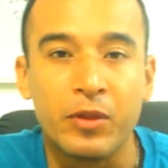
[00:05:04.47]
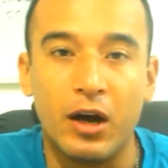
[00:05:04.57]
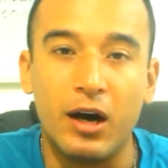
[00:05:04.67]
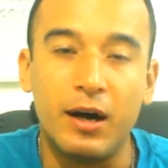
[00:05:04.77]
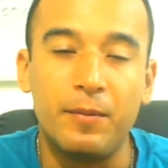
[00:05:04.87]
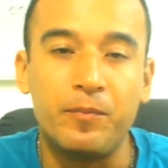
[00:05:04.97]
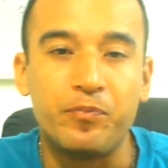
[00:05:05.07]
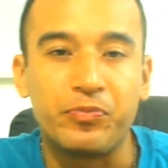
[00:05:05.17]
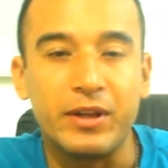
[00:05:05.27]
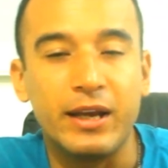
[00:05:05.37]

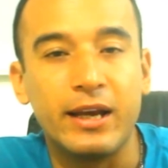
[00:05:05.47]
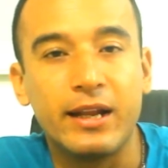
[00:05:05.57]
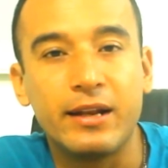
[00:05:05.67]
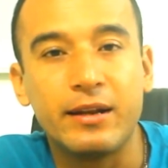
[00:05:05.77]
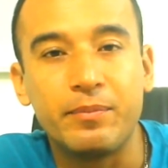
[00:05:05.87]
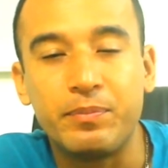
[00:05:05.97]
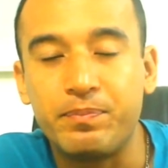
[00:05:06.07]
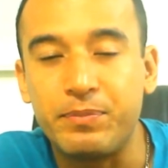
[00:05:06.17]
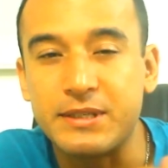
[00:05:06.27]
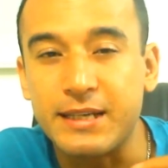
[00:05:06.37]
And
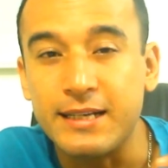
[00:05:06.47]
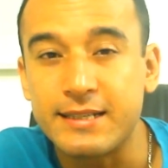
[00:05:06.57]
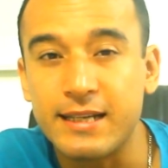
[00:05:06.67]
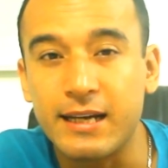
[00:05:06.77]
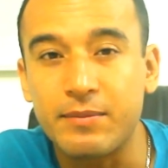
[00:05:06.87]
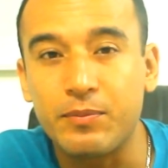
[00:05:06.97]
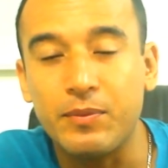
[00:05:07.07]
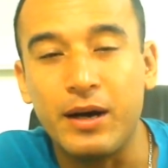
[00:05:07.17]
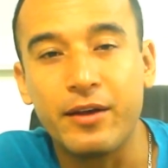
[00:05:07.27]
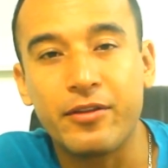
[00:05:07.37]
besides that,
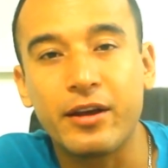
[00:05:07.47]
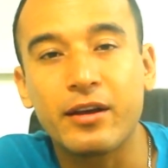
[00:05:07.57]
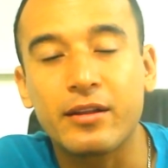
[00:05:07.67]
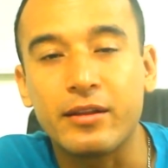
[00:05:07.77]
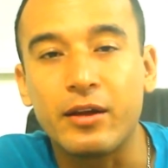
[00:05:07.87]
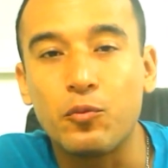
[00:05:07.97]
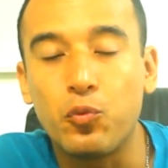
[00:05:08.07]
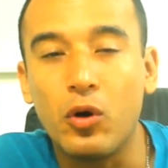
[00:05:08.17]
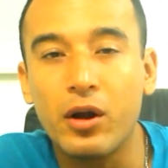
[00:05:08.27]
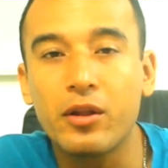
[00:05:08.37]
I think
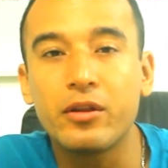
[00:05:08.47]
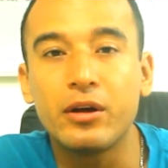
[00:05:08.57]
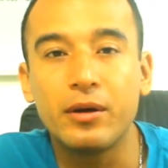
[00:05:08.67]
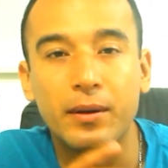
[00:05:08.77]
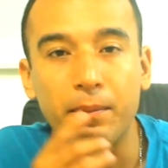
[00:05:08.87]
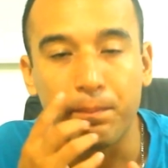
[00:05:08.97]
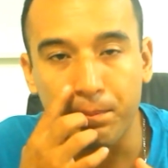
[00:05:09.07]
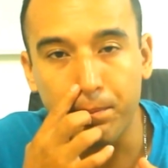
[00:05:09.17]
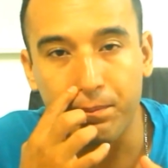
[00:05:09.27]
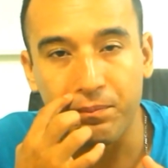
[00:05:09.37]
that
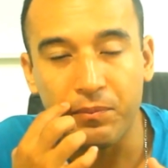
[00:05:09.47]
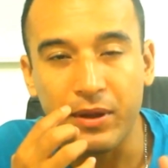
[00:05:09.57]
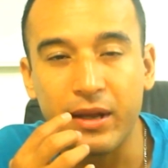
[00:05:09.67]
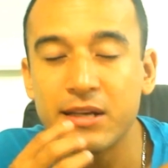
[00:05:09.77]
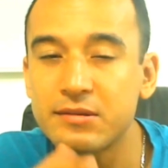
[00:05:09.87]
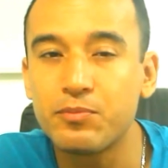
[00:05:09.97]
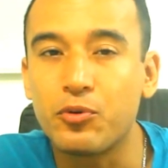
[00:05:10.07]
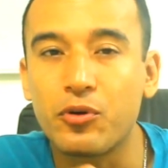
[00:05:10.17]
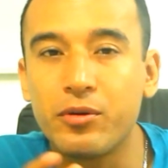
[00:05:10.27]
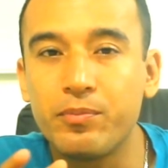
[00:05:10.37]
it is
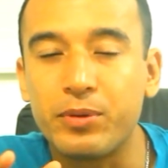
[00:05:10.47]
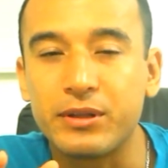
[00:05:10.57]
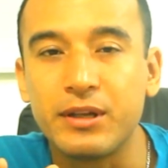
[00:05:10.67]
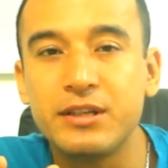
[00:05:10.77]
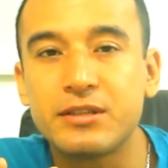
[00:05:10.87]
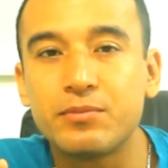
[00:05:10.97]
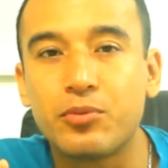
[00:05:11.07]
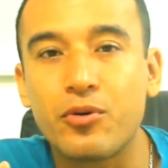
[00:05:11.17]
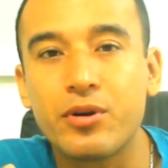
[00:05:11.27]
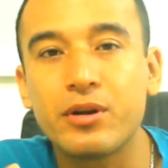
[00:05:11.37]
important, but the least
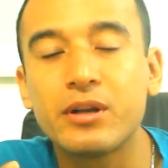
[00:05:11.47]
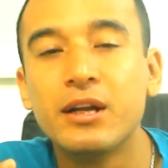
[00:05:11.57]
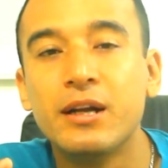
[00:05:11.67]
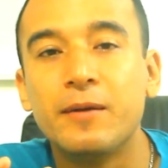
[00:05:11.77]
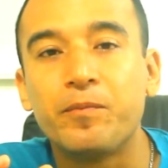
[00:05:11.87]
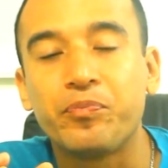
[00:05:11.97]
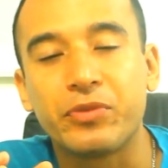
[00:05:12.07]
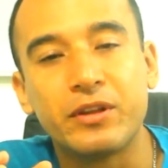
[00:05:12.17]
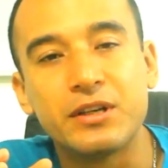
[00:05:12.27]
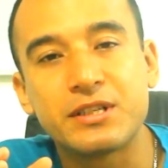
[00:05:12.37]
important,
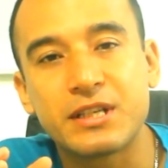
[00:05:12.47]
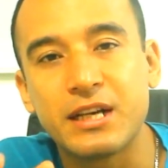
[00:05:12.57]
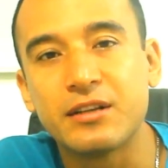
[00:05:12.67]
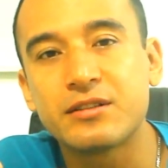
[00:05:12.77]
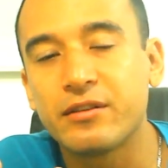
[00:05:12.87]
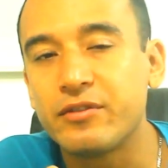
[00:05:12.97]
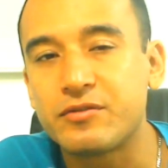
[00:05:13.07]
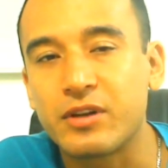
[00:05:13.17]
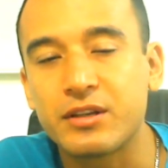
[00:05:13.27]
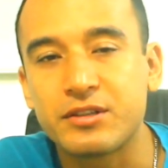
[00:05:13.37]
the skills of
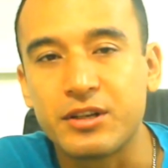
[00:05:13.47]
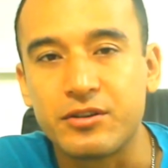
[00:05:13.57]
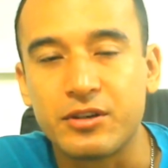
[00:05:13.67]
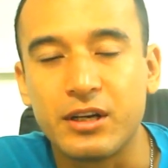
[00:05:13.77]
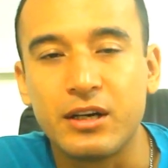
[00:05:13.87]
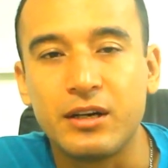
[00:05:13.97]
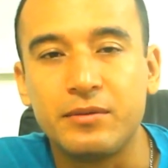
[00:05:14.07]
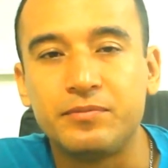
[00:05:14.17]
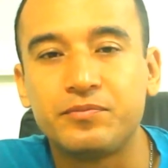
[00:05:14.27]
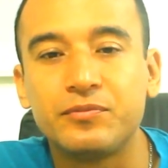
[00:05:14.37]
the
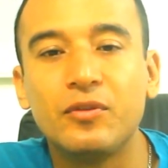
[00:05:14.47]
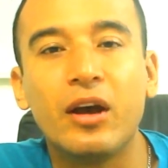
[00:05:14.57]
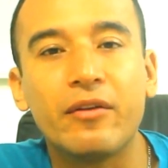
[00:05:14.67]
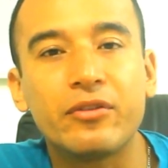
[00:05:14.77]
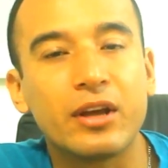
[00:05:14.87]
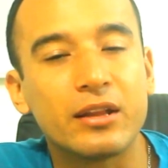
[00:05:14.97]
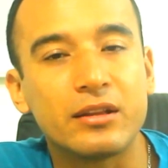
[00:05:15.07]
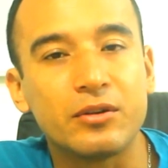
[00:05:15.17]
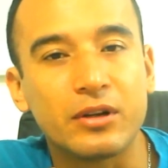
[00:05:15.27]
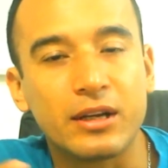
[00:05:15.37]
translator. You have to
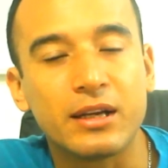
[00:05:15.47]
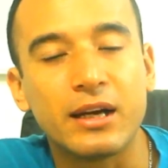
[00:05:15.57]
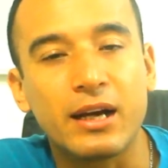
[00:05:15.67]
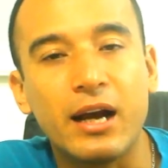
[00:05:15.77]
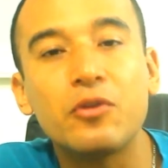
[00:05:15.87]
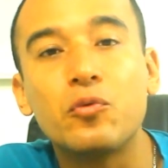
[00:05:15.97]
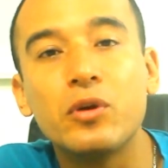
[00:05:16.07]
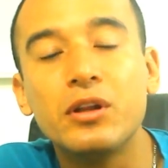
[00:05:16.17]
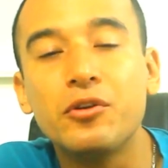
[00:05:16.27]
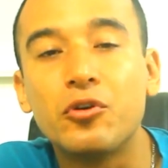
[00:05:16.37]
get a guy who
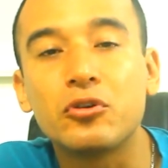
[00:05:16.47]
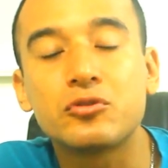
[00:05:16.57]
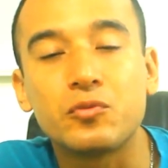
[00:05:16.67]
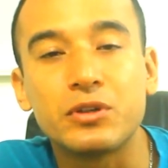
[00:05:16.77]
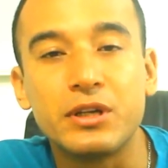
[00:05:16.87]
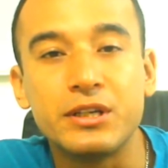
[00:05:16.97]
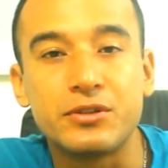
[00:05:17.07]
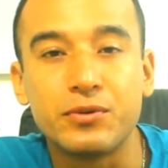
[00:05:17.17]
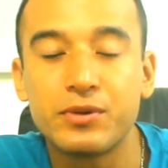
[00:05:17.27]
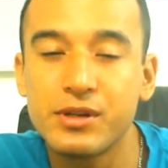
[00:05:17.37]
really knows what
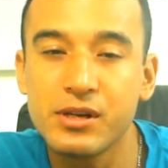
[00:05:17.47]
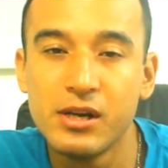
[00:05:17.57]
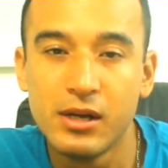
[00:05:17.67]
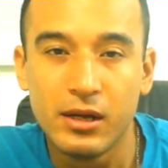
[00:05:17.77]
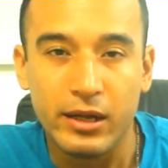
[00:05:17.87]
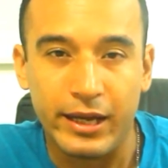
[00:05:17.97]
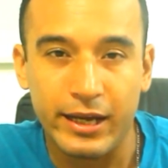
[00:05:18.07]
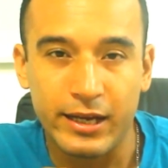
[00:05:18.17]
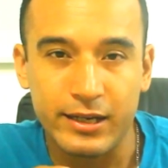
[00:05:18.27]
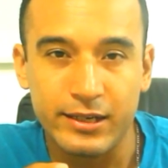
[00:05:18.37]
he's doing,
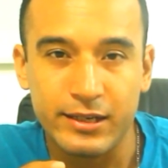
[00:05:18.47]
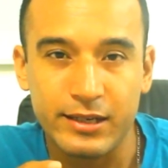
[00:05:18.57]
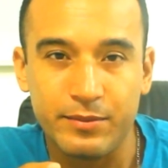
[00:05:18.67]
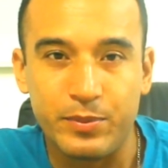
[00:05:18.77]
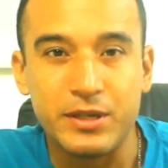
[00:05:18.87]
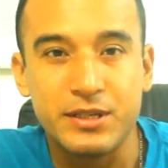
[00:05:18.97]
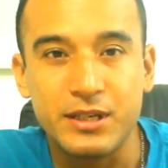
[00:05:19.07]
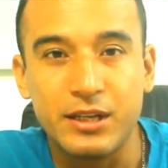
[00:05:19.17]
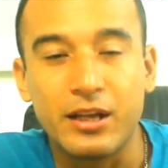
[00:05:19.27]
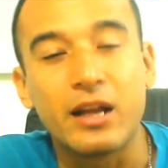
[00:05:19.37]
and
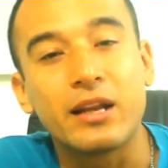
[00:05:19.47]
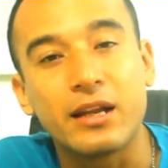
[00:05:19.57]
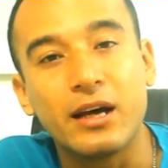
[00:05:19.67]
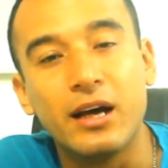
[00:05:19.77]
basically that